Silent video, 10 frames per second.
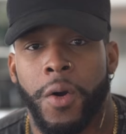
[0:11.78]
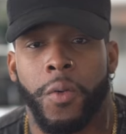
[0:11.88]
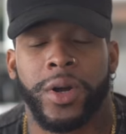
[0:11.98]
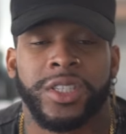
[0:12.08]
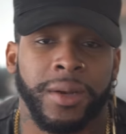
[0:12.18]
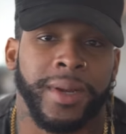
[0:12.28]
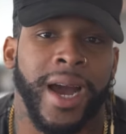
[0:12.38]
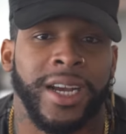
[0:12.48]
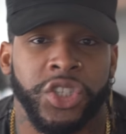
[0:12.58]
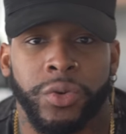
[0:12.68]
What's up,
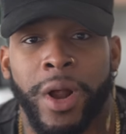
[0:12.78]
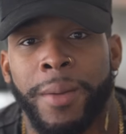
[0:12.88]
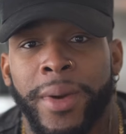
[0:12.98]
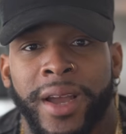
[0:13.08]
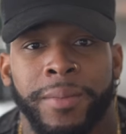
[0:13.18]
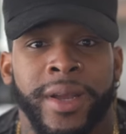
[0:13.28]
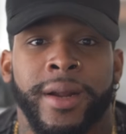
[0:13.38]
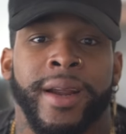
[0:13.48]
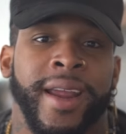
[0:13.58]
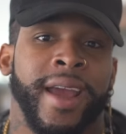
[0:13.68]
guys? Teron Beckham
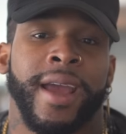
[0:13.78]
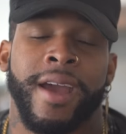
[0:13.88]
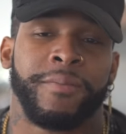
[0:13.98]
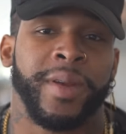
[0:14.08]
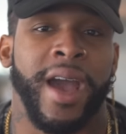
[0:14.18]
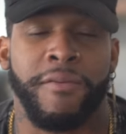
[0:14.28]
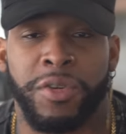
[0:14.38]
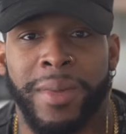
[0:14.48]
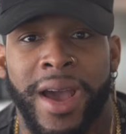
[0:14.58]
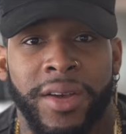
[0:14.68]
here, aka FB
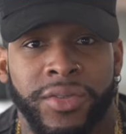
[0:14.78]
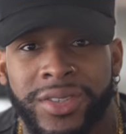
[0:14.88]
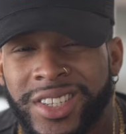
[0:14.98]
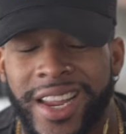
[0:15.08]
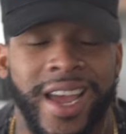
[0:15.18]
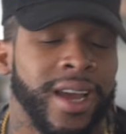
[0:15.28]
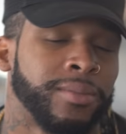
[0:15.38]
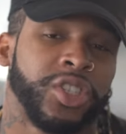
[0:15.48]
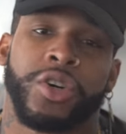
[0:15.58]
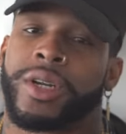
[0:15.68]
Aftermath. Today, I'm
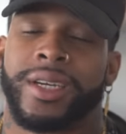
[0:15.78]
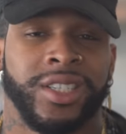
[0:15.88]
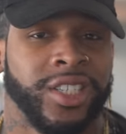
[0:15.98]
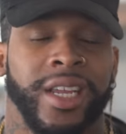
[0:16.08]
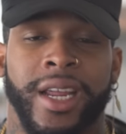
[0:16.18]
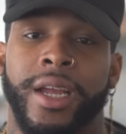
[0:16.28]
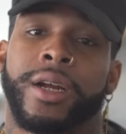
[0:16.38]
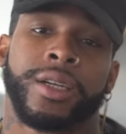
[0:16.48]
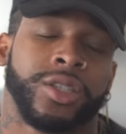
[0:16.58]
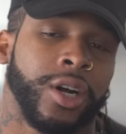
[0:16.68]
just gonna sit
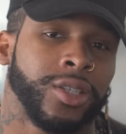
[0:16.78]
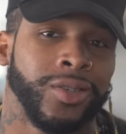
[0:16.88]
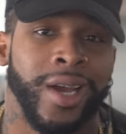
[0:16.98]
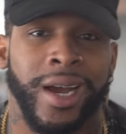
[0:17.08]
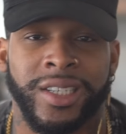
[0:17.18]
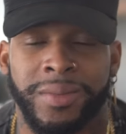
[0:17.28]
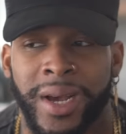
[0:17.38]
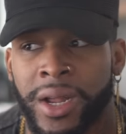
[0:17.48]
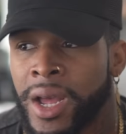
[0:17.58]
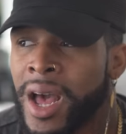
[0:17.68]
here and talk to you guys
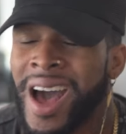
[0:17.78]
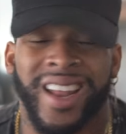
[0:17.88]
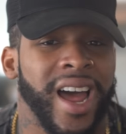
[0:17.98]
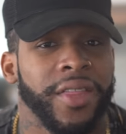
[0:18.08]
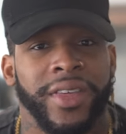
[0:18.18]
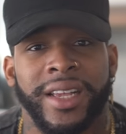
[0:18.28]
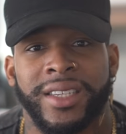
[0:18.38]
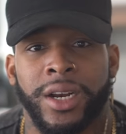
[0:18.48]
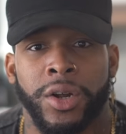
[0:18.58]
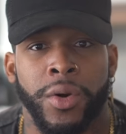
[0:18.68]
about a lot of things
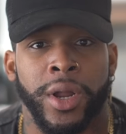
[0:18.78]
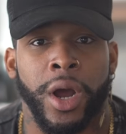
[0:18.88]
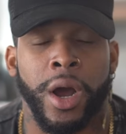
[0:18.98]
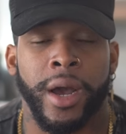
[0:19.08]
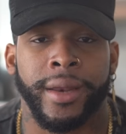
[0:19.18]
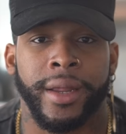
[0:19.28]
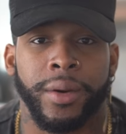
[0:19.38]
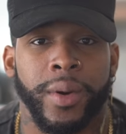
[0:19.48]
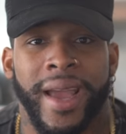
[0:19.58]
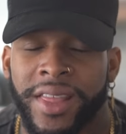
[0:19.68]
that are going on
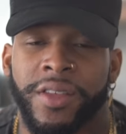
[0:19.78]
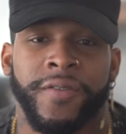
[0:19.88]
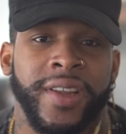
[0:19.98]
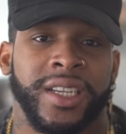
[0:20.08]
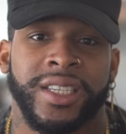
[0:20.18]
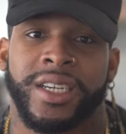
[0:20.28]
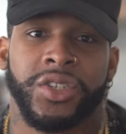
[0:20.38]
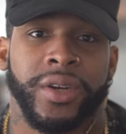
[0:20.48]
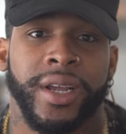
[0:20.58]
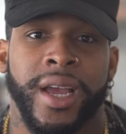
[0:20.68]
in the fitness
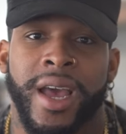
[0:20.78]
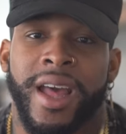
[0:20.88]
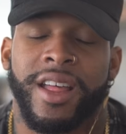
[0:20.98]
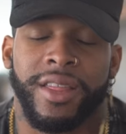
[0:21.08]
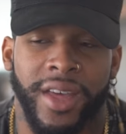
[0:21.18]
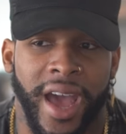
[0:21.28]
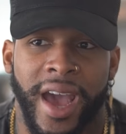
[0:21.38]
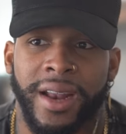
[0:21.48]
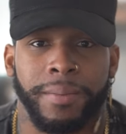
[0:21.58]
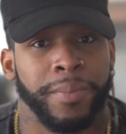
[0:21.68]
industry
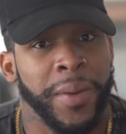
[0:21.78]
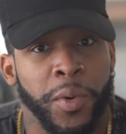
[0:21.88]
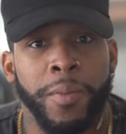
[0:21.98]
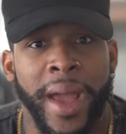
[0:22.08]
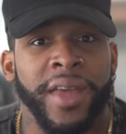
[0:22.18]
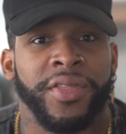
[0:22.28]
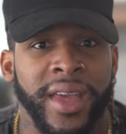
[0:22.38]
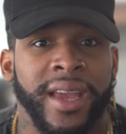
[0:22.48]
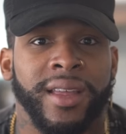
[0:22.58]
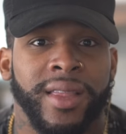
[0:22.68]
that people may
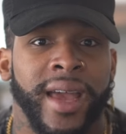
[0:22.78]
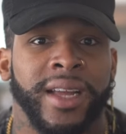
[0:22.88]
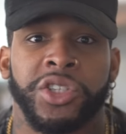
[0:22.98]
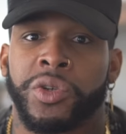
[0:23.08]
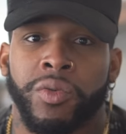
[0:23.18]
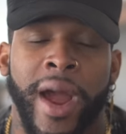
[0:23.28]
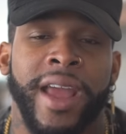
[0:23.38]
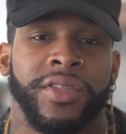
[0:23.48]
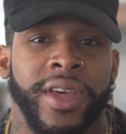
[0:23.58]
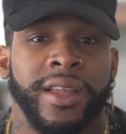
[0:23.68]
think like it's the
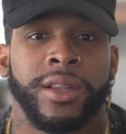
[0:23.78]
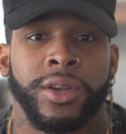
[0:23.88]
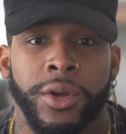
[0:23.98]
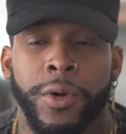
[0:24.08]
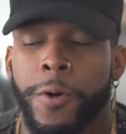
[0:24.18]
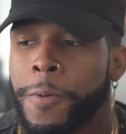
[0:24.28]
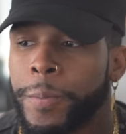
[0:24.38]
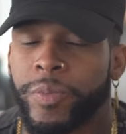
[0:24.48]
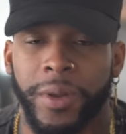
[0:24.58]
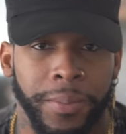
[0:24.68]
right thing to do,
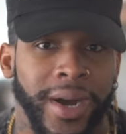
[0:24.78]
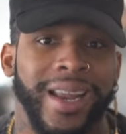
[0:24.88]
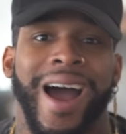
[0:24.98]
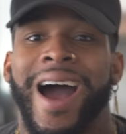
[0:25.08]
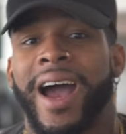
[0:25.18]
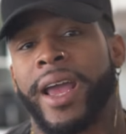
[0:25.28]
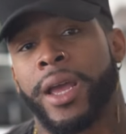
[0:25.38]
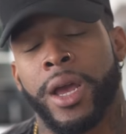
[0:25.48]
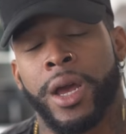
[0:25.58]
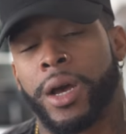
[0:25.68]
but
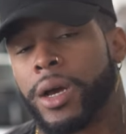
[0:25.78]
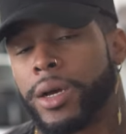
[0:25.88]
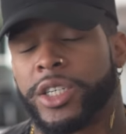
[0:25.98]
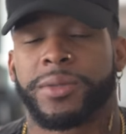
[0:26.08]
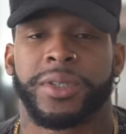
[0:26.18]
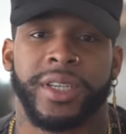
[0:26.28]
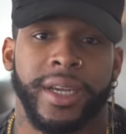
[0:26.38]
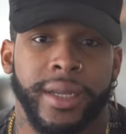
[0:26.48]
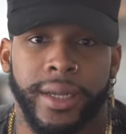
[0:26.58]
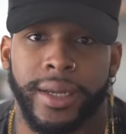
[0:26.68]
I
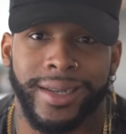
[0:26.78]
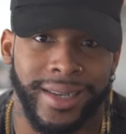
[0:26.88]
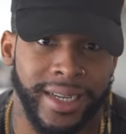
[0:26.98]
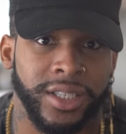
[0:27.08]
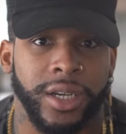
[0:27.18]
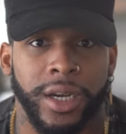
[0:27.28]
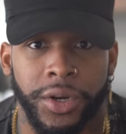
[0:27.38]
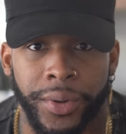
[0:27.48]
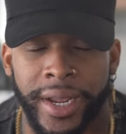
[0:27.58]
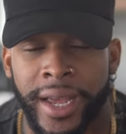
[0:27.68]
100%
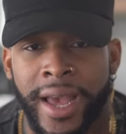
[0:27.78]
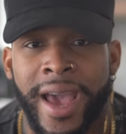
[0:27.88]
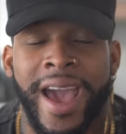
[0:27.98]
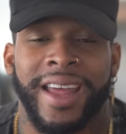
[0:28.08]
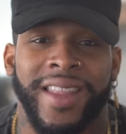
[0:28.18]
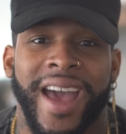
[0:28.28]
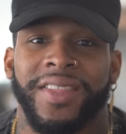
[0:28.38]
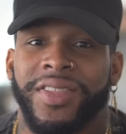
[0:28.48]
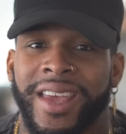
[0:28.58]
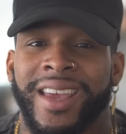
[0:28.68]
disagree. And
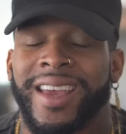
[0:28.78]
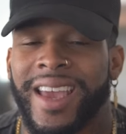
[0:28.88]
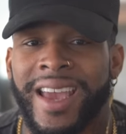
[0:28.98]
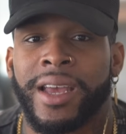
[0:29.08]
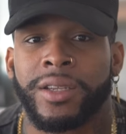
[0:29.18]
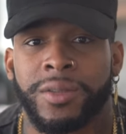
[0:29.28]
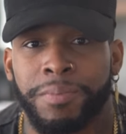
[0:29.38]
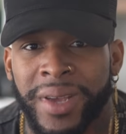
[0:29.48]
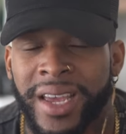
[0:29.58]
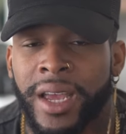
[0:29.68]
that thing is
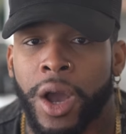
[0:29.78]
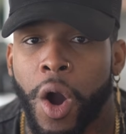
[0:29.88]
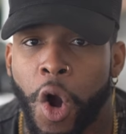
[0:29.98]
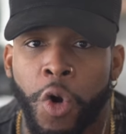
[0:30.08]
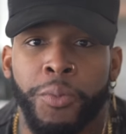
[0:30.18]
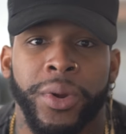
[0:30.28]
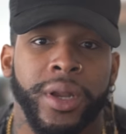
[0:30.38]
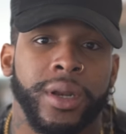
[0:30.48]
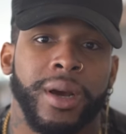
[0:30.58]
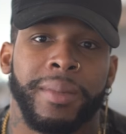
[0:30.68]
being
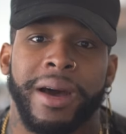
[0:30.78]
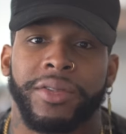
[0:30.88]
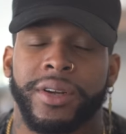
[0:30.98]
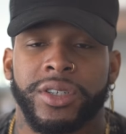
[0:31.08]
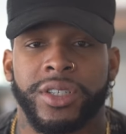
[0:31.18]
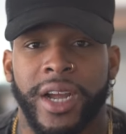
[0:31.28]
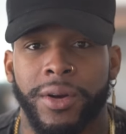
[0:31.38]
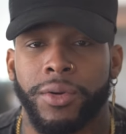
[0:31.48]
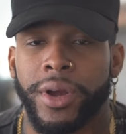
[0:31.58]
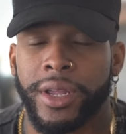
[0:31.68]
open about their
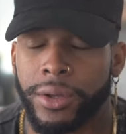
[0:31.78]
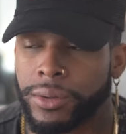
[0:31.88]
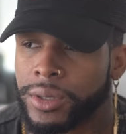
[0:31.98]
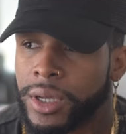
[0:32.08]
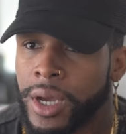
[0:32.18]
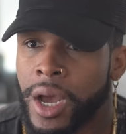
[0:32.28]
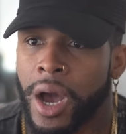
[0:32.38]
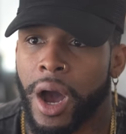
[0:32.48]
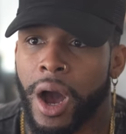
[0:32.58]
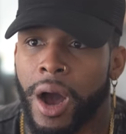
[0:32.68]
steroid use.
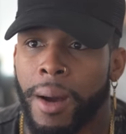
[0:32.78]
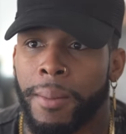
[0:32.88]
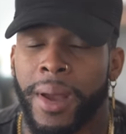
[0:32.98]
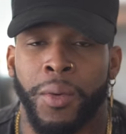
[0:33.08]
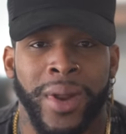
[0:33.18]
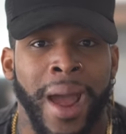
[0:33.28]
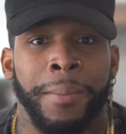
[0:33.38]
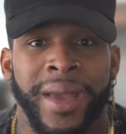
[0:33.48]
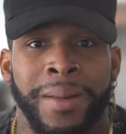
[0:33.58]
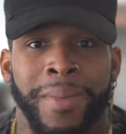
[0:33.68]
And what I
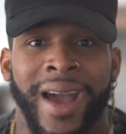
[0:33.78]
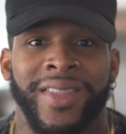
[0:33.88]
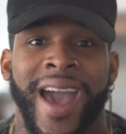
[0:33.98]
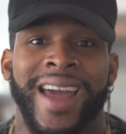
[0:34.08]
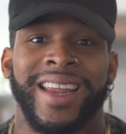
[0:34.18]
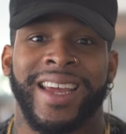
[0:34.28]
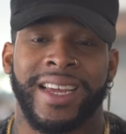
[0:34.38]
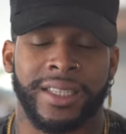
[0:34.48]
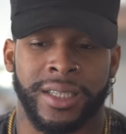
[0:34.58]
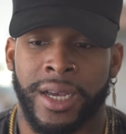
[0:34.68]
mean by that
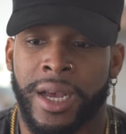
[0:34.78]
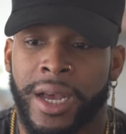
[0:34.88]
is